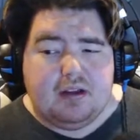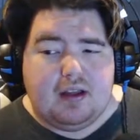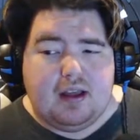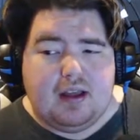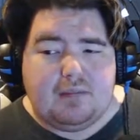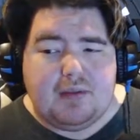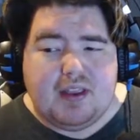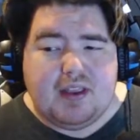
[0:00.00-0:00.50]

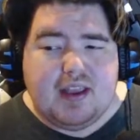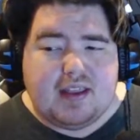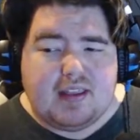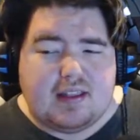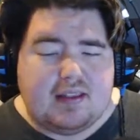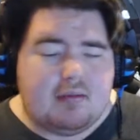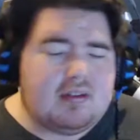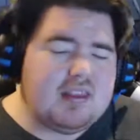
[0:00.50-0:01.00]
But yeah, that's
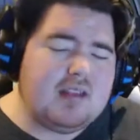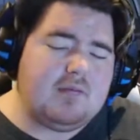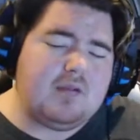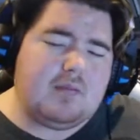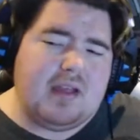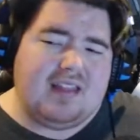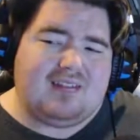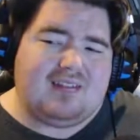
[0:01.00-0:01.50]
everything for
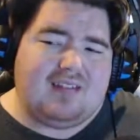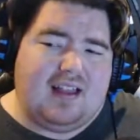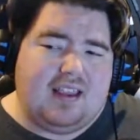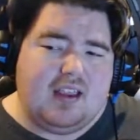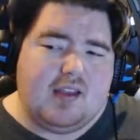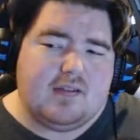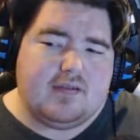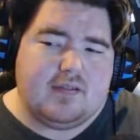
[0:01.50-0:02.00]
my life
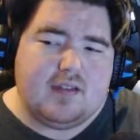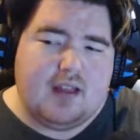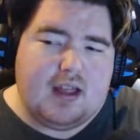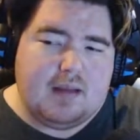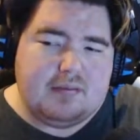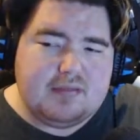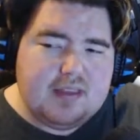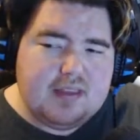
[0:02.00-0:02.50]

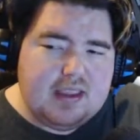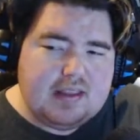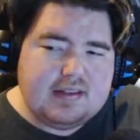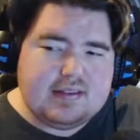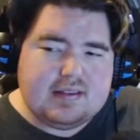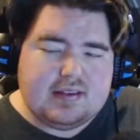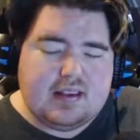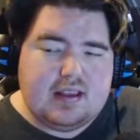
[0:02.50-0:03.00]

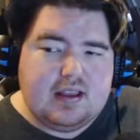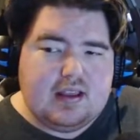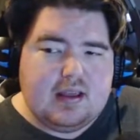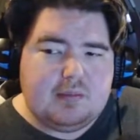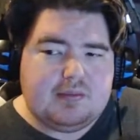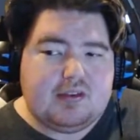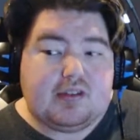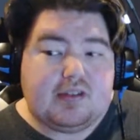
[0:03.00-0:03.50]
updates. I'm
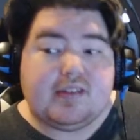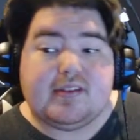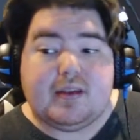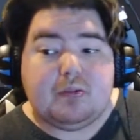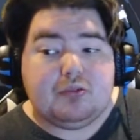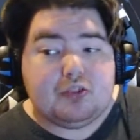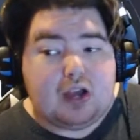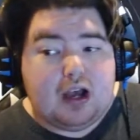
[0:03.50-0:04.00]
still at the same
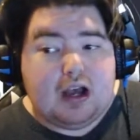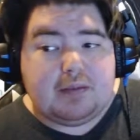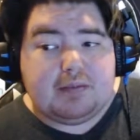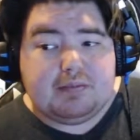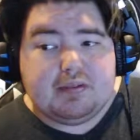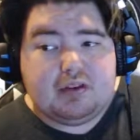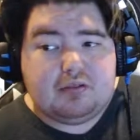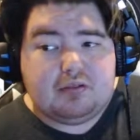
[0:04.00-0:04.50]
job. I'm
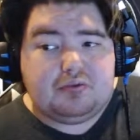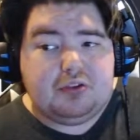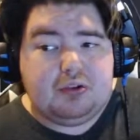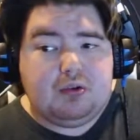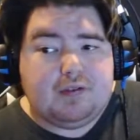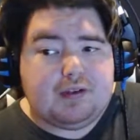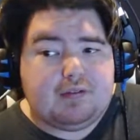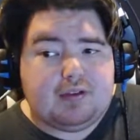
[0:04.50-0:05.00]
still
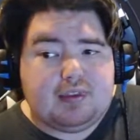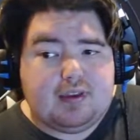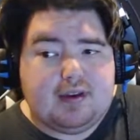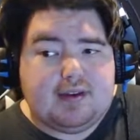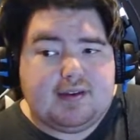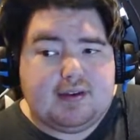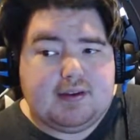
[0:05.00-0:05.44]
doing everything I did